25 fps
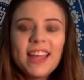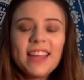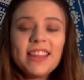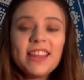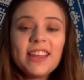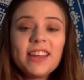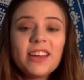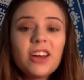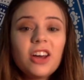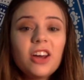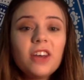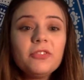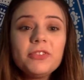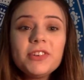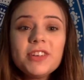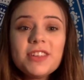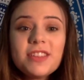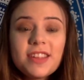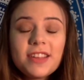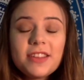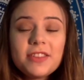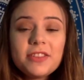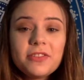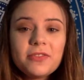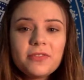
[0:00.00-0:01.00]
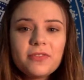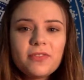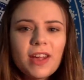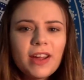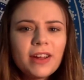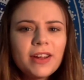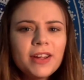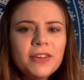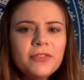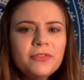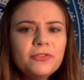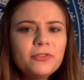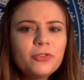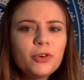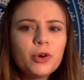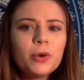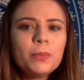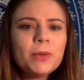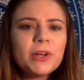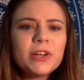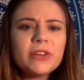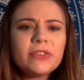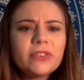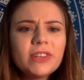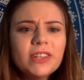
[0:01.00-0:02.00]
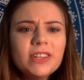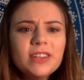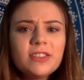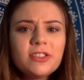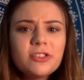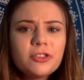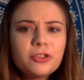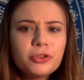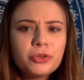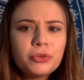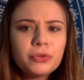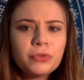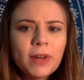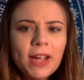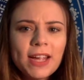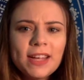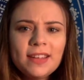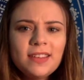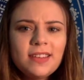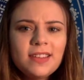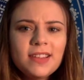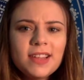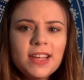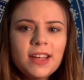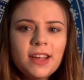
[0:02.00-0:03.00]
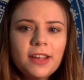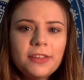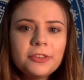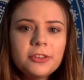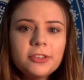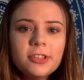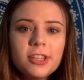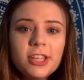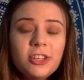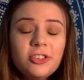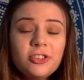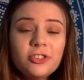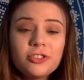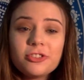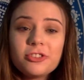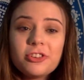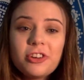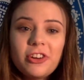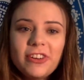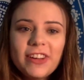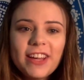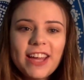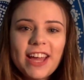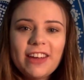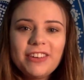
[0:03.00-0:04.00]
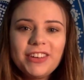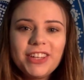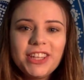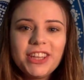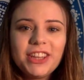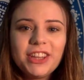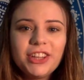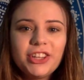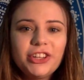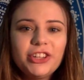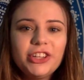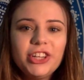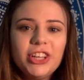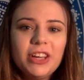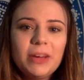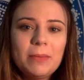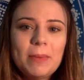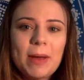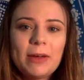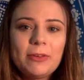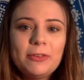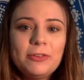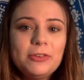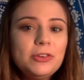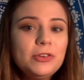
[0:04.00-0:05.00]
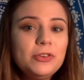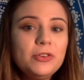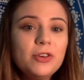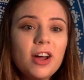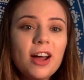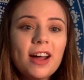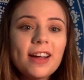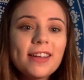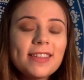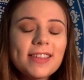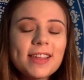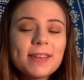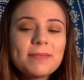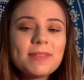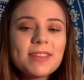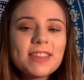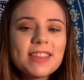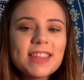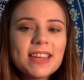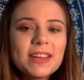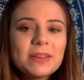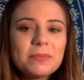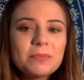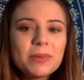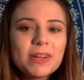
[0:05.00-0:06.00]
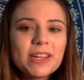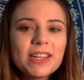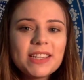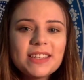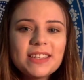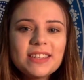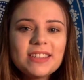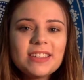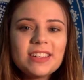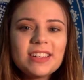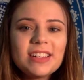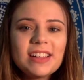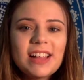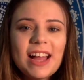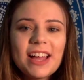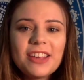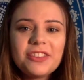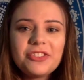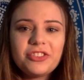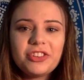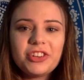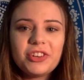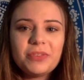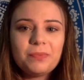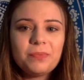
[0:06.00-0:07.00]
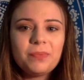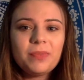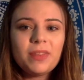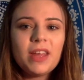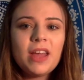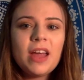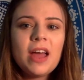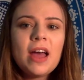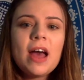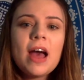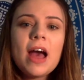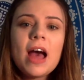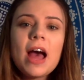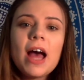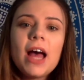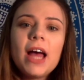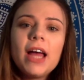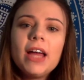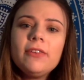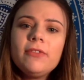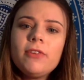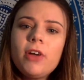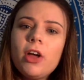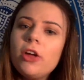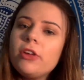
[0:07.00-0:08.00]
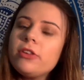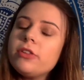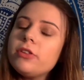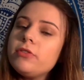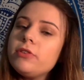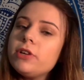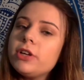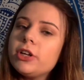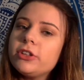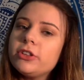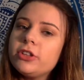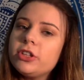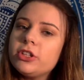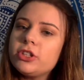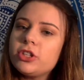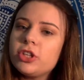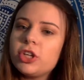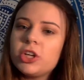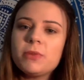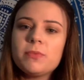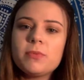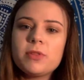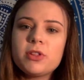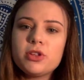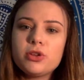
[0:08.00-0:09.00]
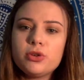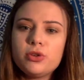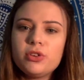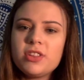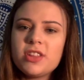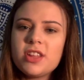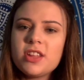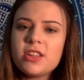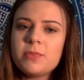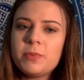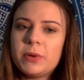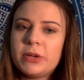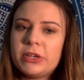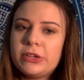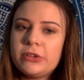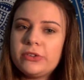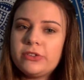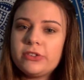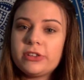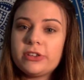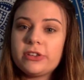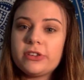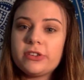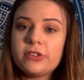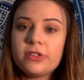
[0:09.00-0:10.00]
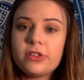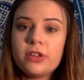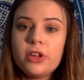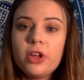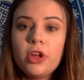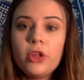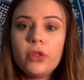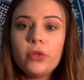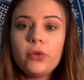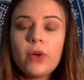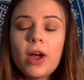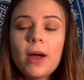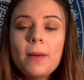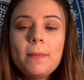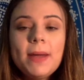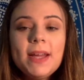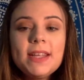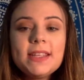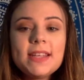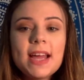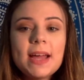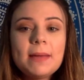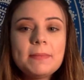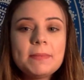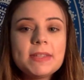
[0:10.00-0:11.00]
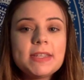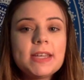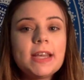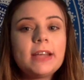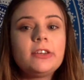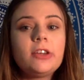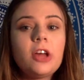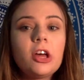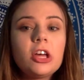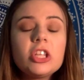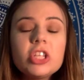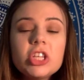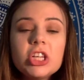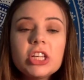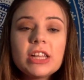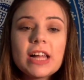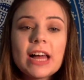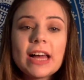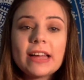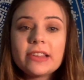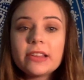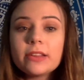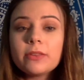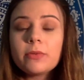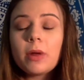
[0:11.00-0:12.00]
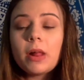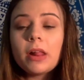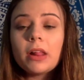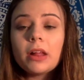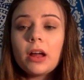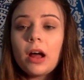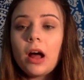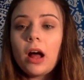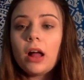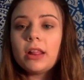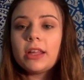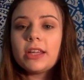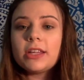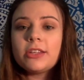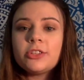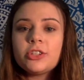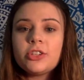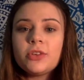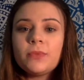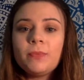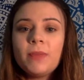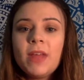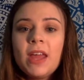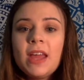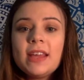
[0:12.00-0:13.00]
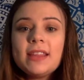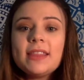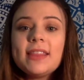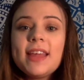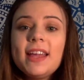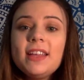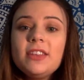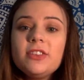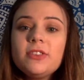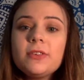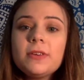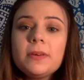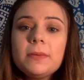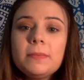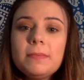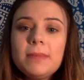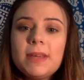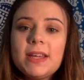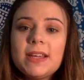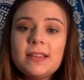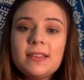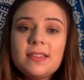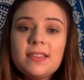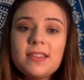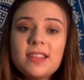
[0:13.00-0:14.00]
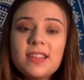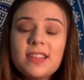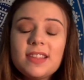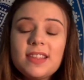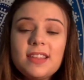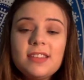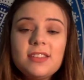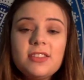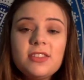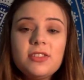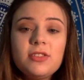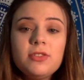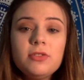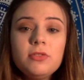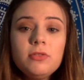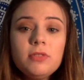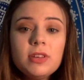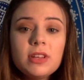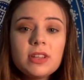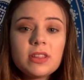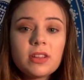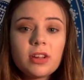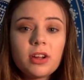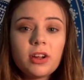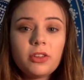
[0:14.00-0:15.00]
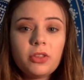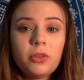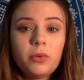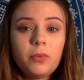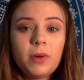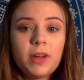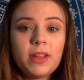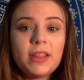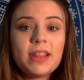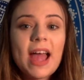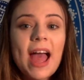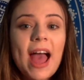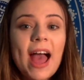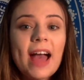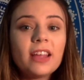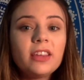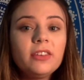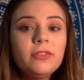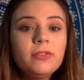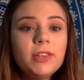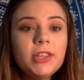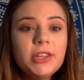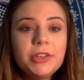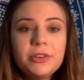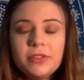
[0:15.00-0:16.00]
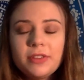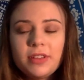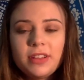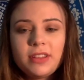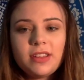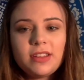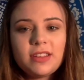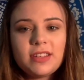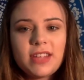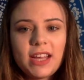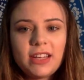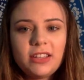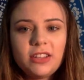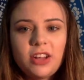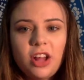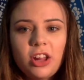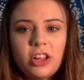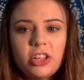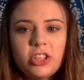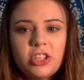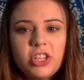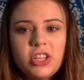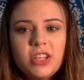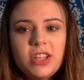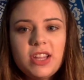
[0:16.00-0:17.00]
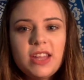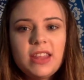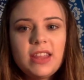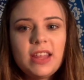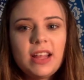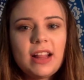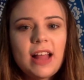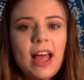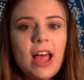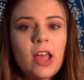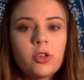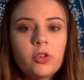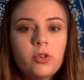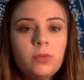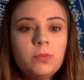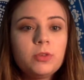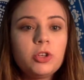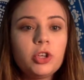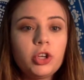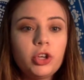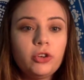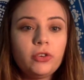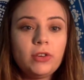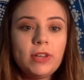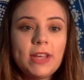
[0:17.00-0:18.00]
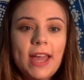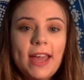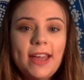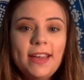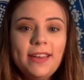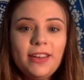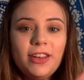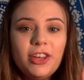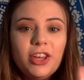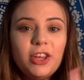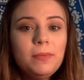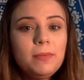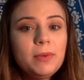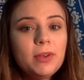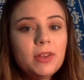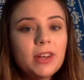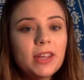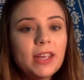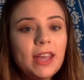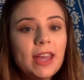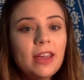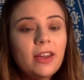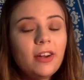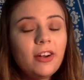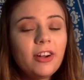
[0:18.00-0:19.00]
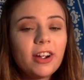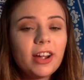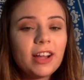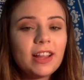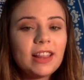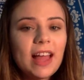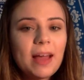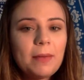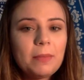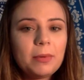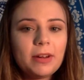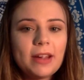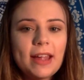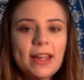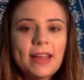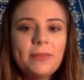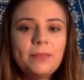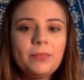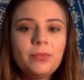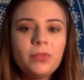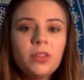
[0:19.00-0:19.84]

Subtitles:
That conference sounds very informative, and it's great to see other teachers going out and learning about new concepts that they can bring into their classroom. I have also heard the term students as producers throughout my time in technology classes while in college. That term means that students are the ones actively using the technologies in the classroom to create, communicate, or collaborate.